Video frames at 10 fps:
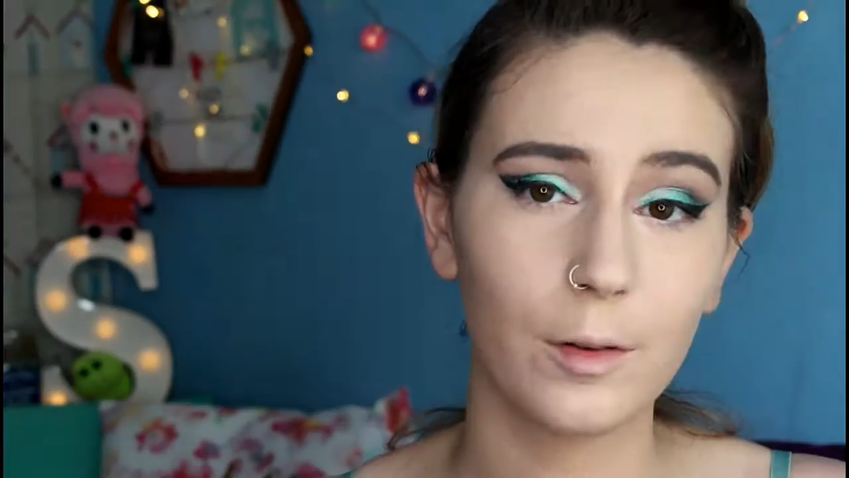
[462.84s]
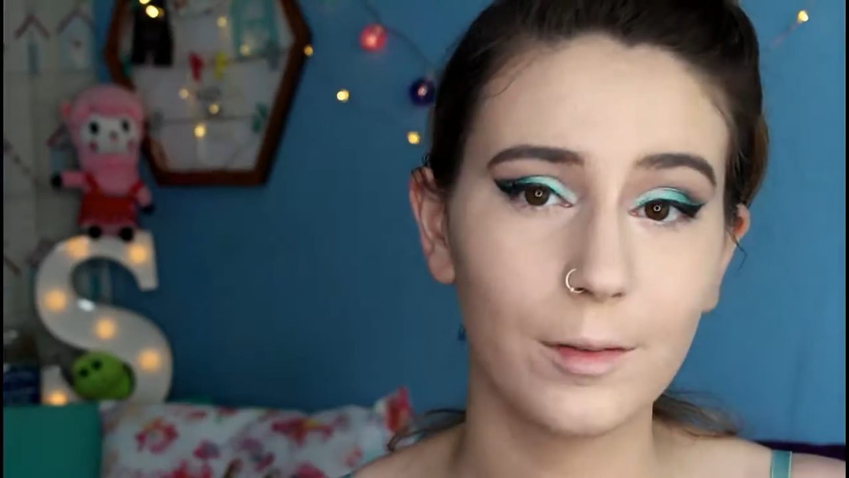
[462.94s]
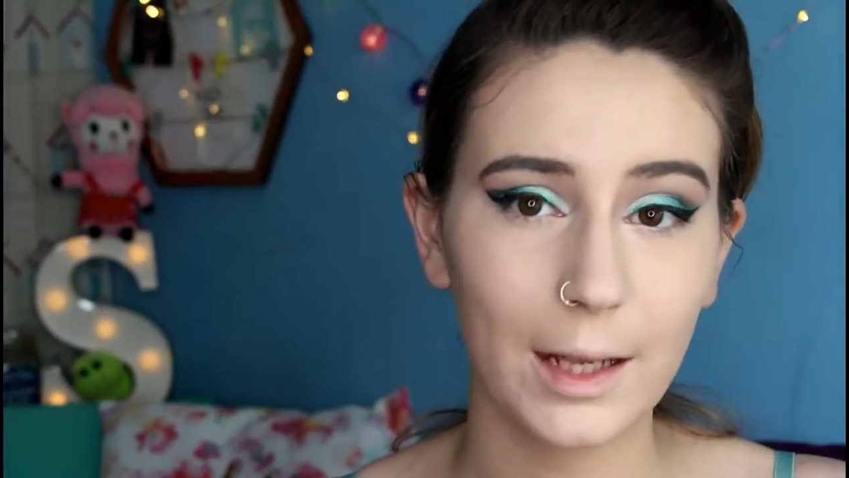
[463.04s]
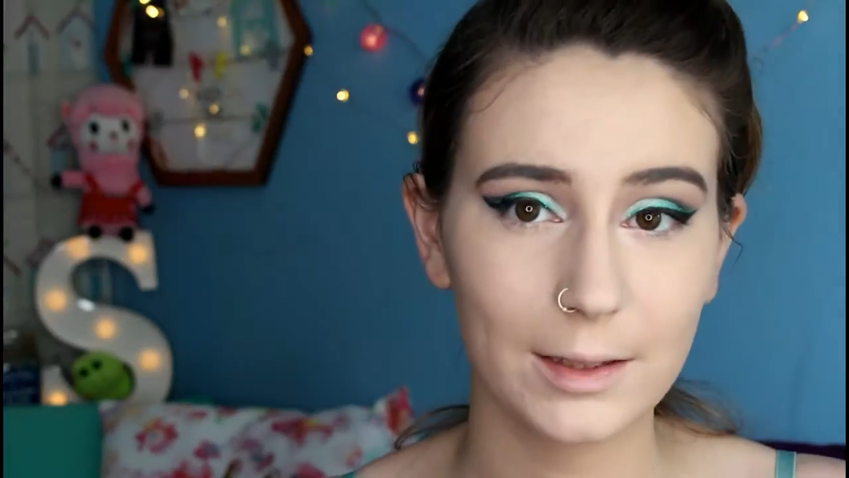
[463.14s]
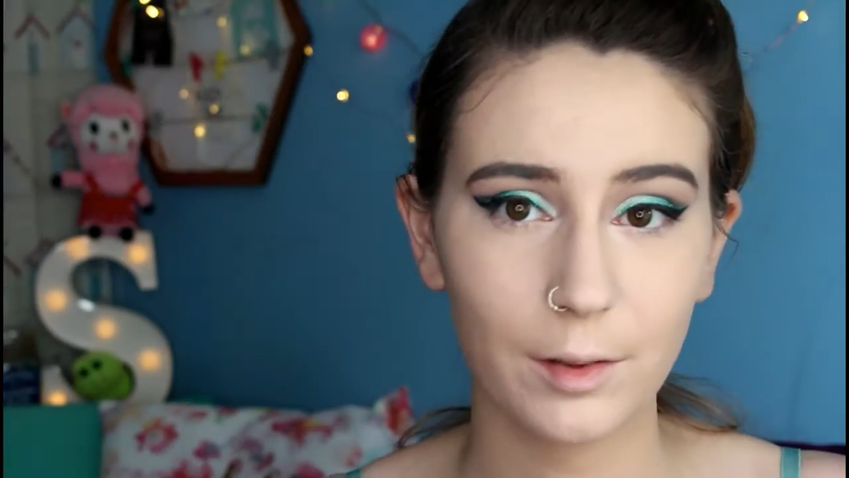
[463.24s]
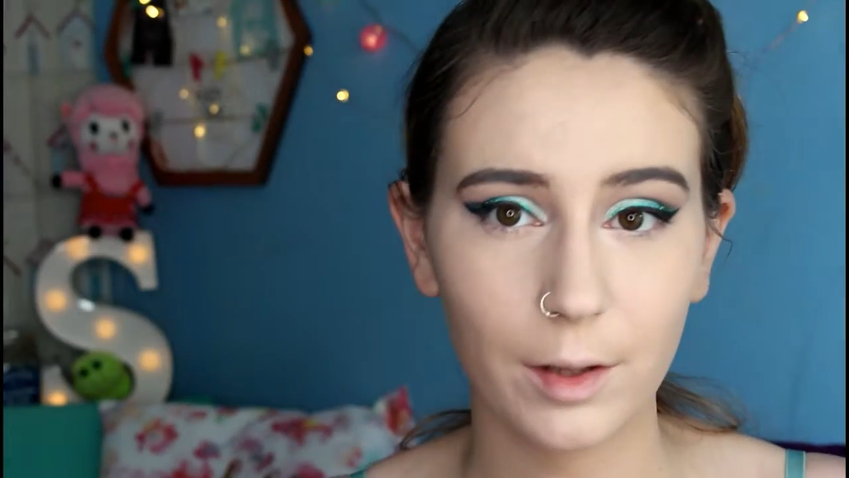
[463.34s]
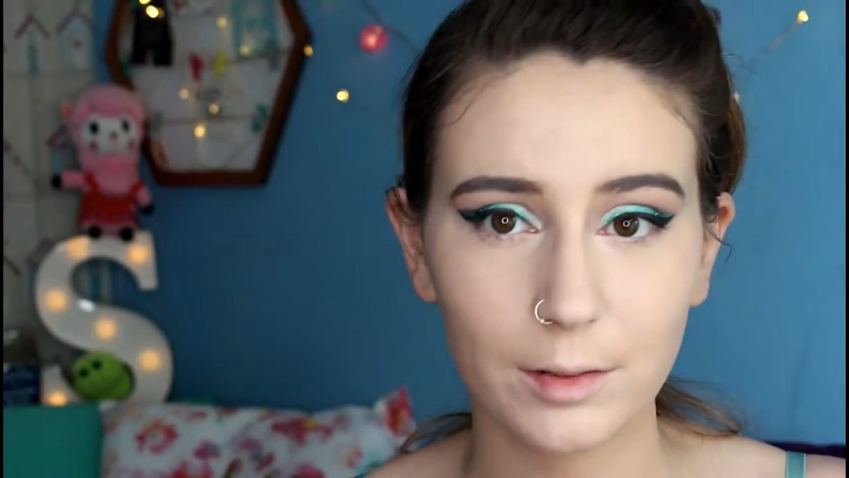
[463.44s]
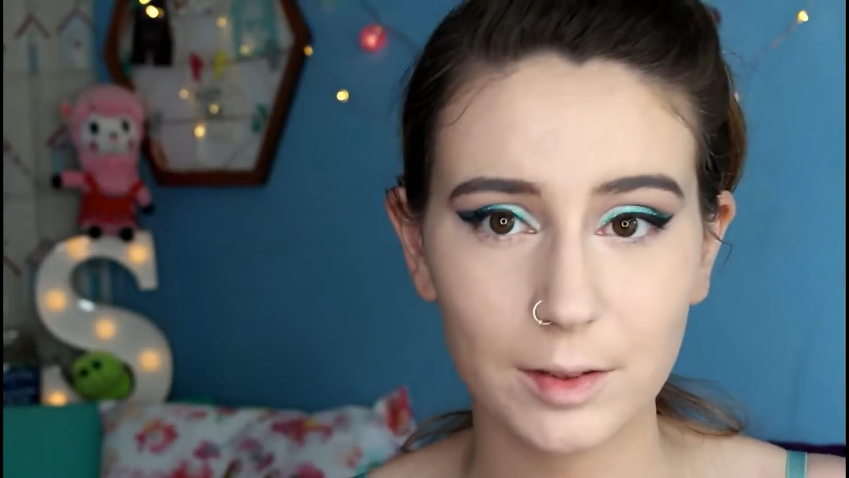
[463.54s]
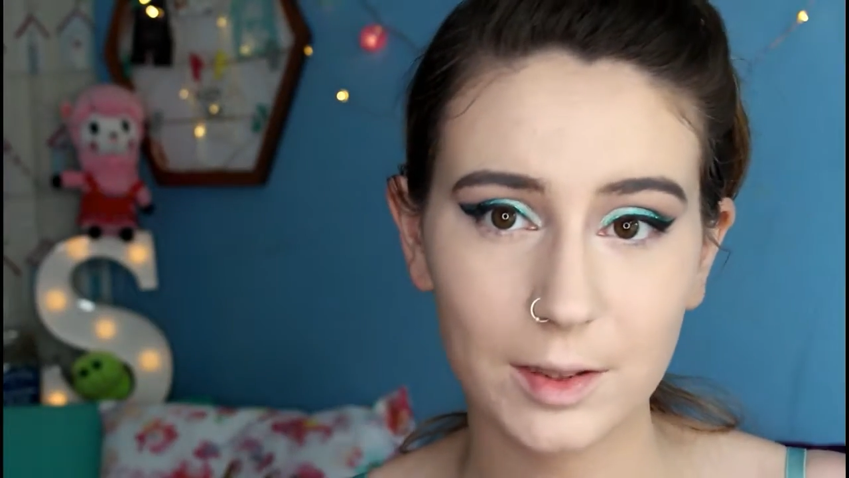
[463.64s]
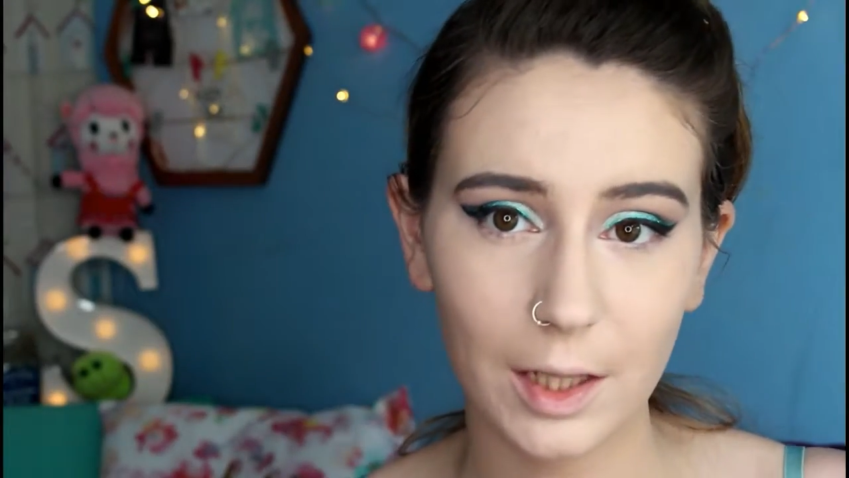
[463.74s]
Next I'm going
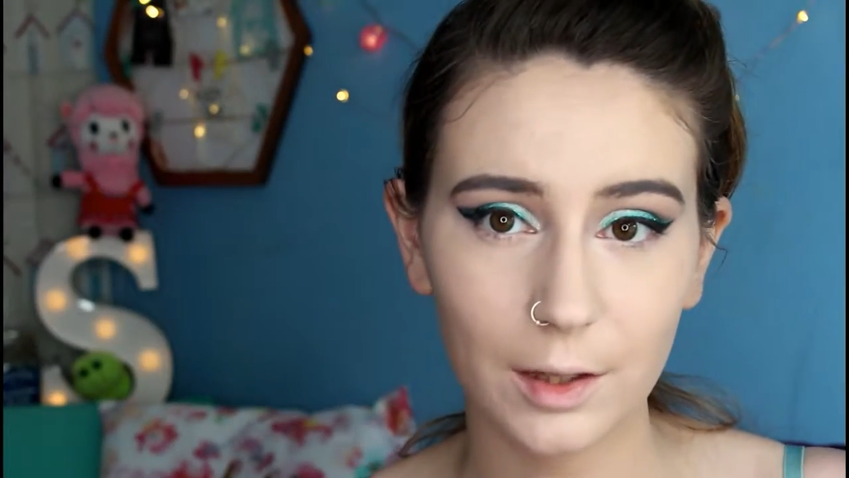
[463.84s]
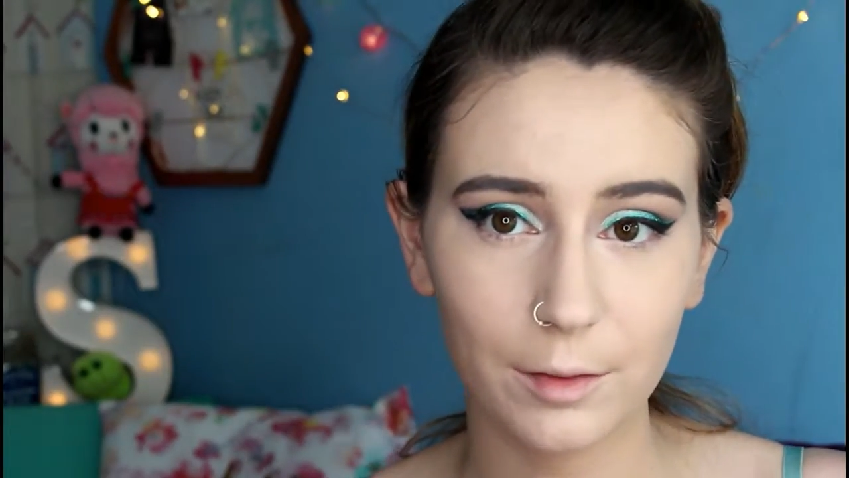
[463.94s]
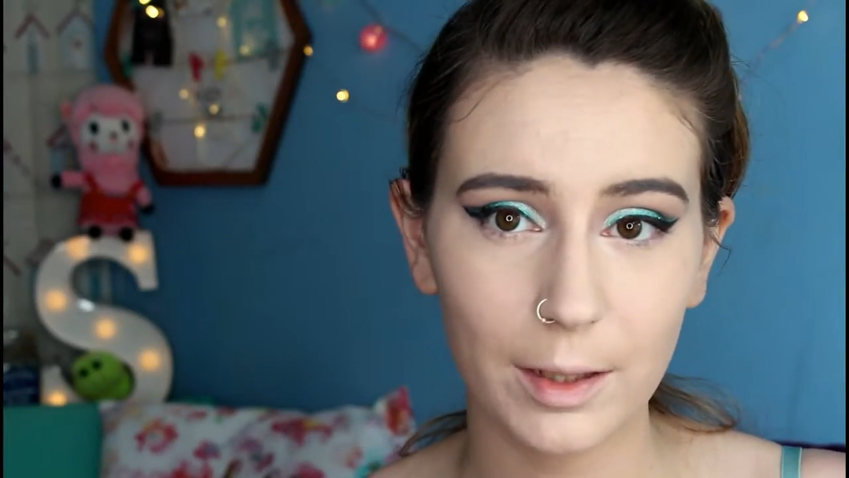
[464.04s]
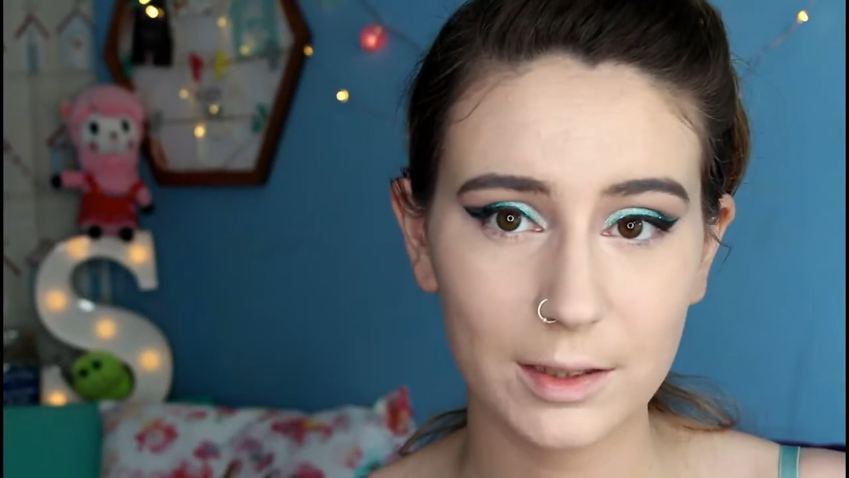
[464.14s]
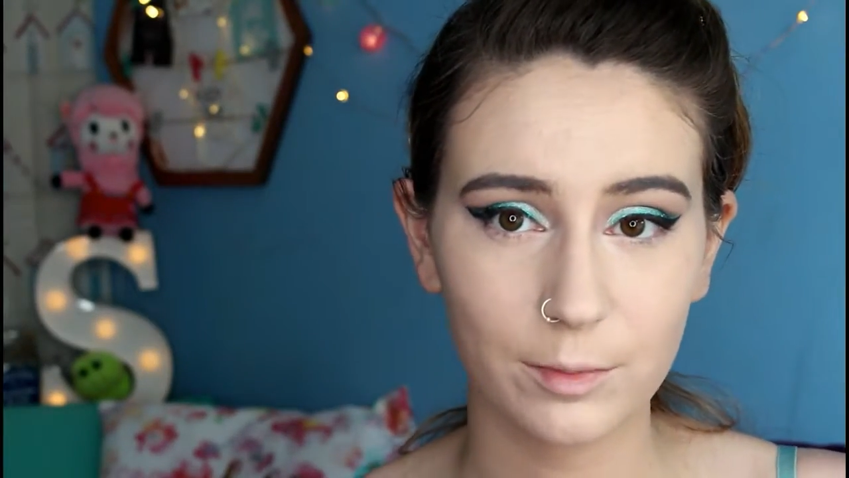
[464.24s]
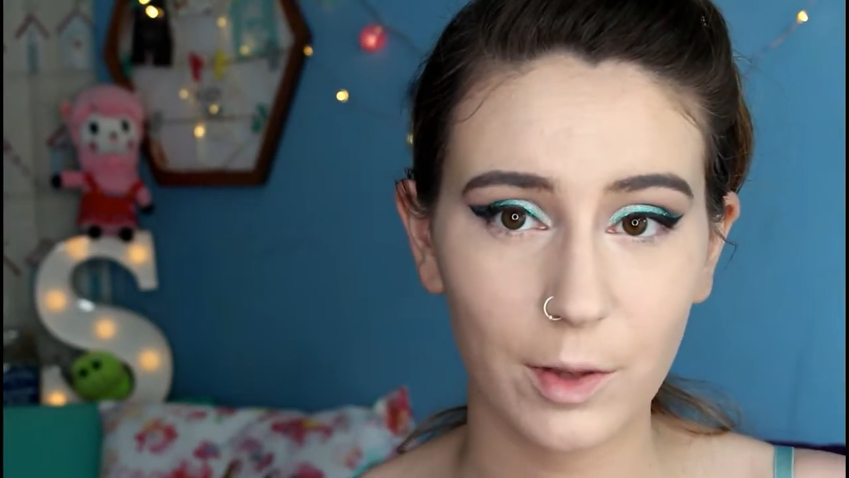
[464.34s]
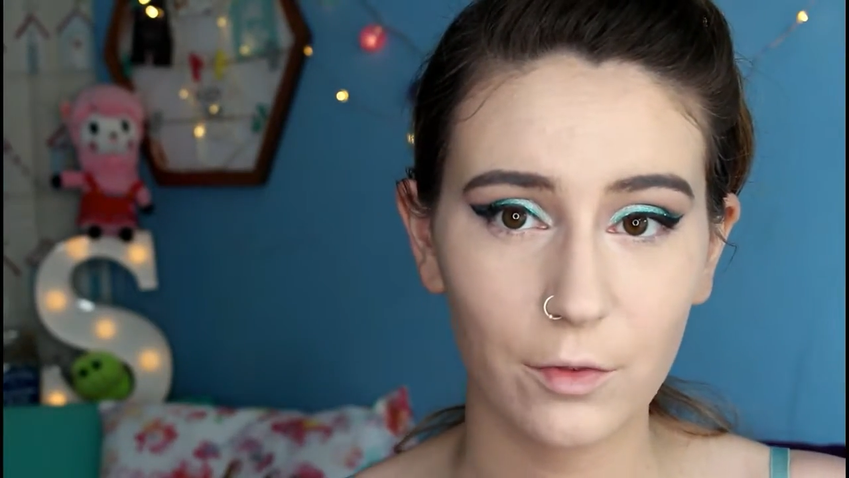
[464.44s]
to set the rest of my